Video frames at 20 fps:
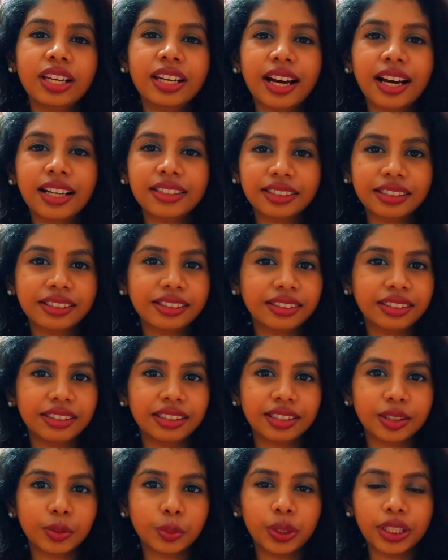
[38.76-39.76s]
last 6
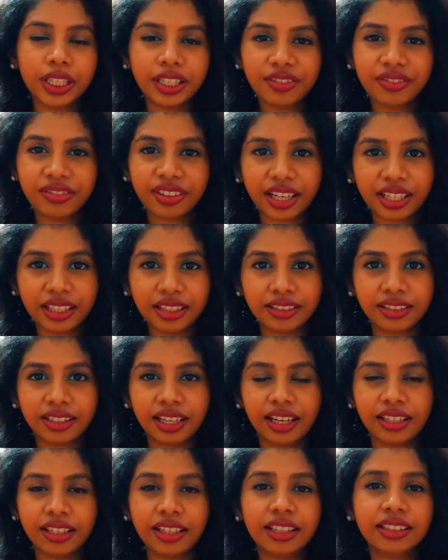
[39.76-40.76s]
years, we can find is
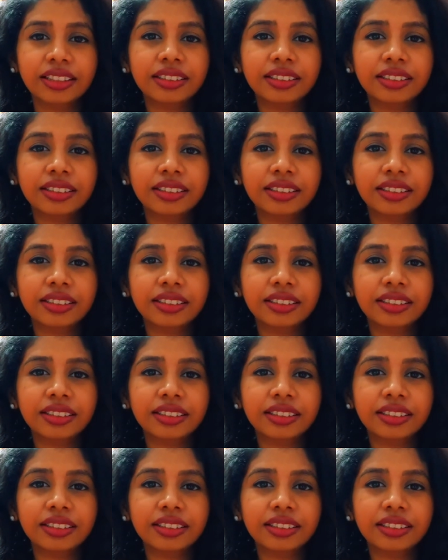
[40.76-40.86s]
that